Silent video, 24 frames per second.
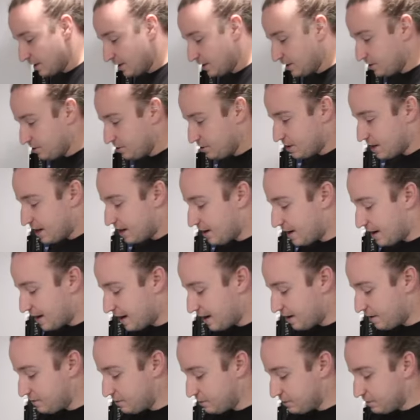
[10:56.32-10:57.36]
and you now
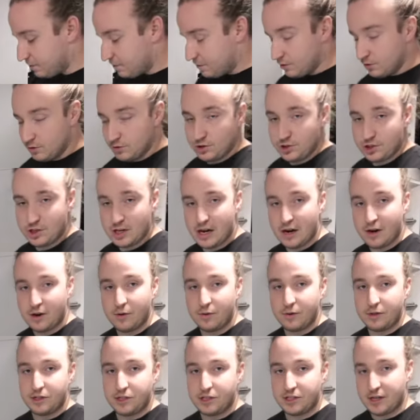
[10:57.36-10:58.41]
have your full shower
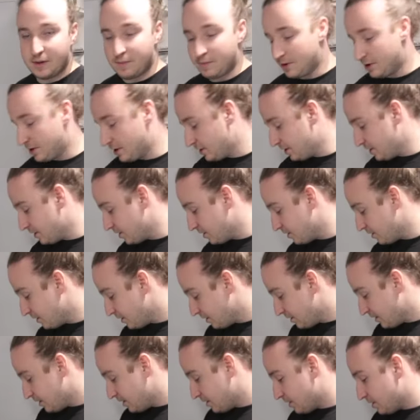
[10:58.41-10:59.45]
when you step on in there.
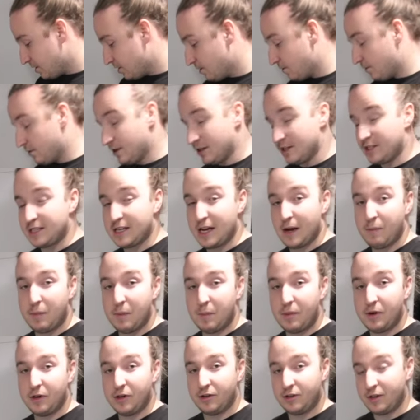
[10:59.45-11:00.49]
For this type
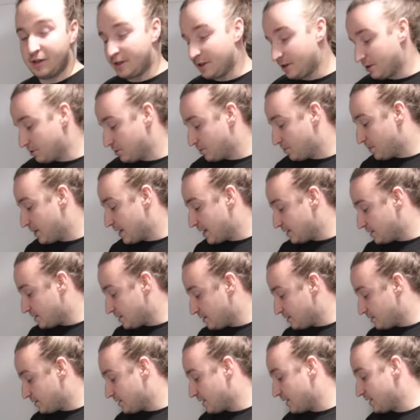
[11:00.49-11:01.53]
of build, I think it was best
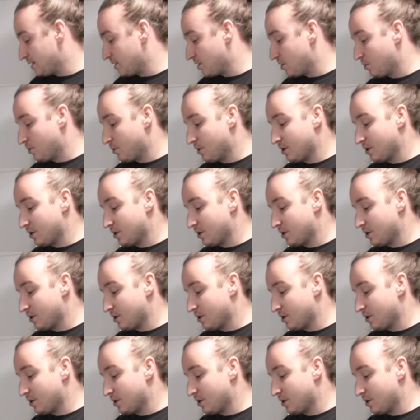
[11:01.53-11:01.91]
they decided to go